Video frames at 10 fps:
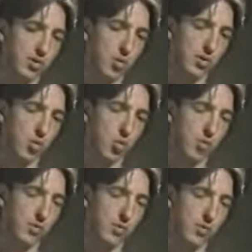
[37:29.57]
you have any words of
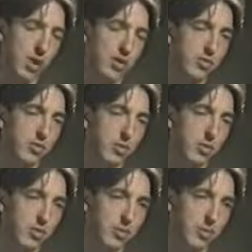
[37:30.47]
advice for your
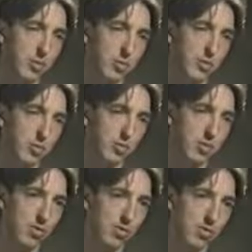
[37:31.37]
children?
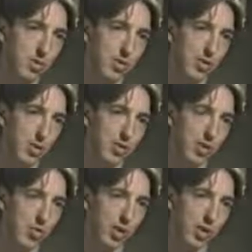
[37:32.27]
Is there anything you would
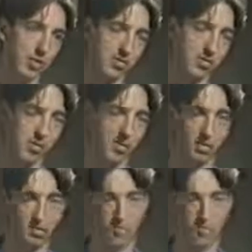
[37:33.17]
like to say to them?